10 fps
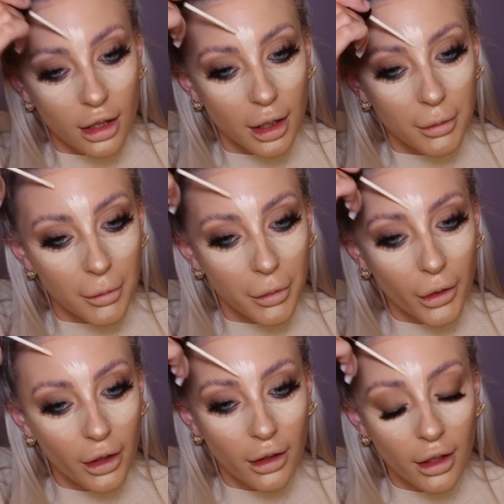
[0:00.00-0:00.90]
I remember when
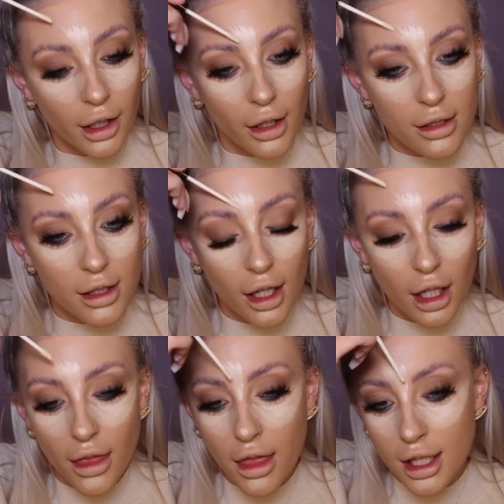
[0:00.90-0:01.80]
I got it, I was like,
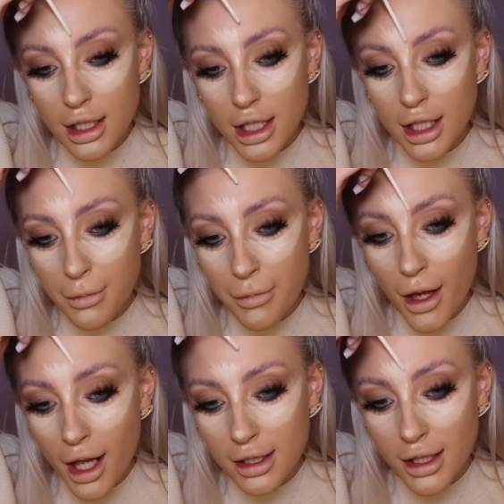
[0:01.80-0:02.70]
this is the
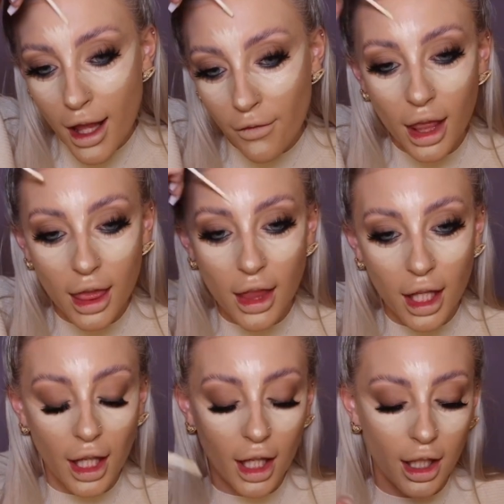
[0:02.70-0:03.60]
best effing
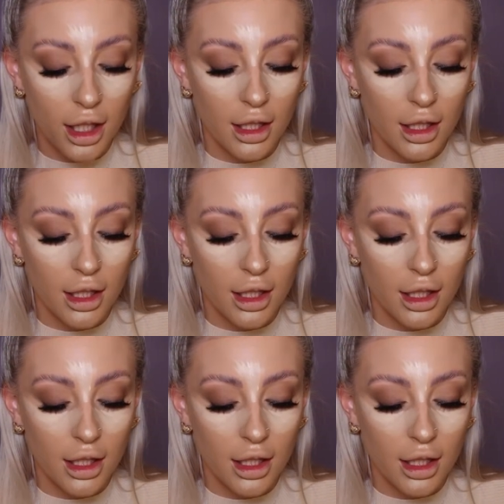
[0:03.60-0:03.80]
thing.